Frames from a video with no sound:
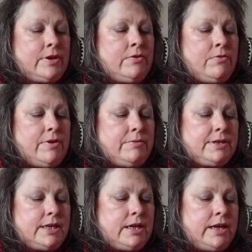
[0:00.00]
Oh, that
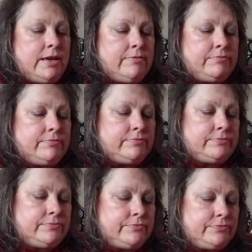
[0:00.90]
was clear.
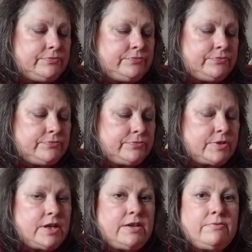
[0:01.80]

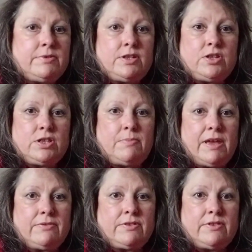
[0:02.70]
I was just
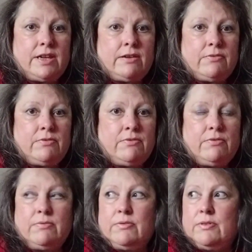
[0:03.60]
about to think,
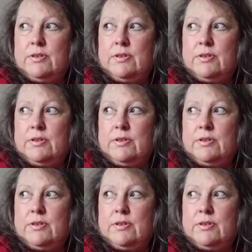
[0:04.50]
oh,